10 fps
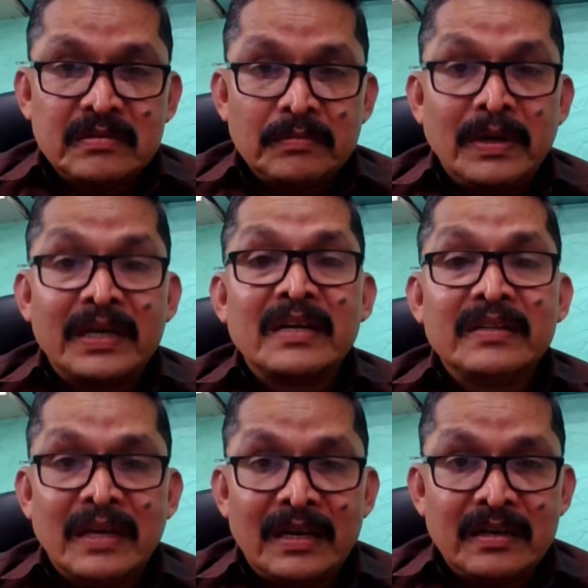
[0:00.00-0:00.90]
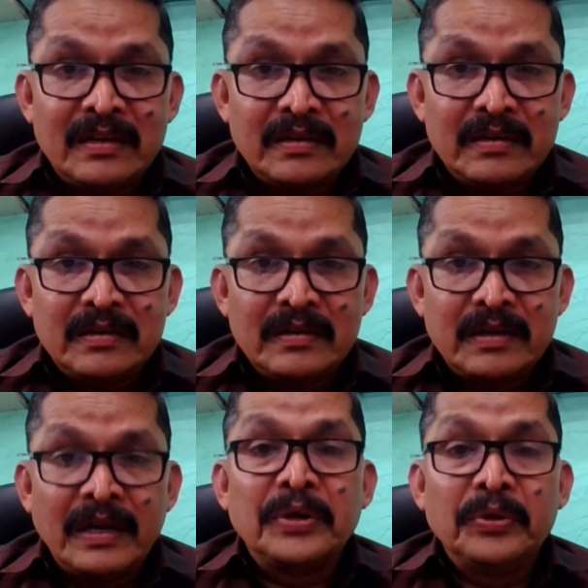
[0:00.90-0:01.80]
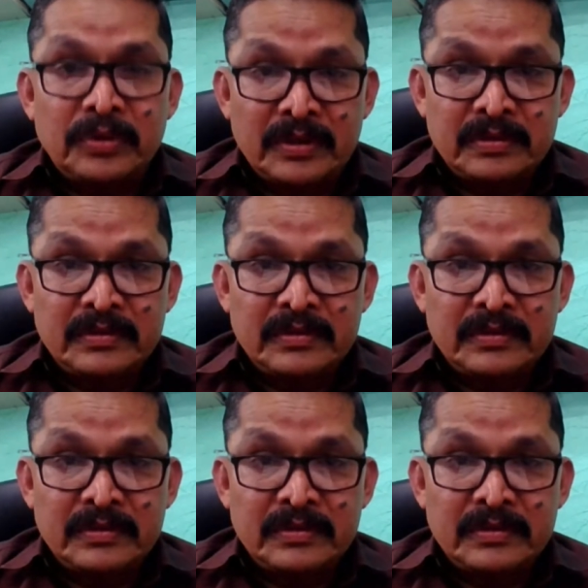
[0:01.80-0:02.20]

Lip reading: better than a cure.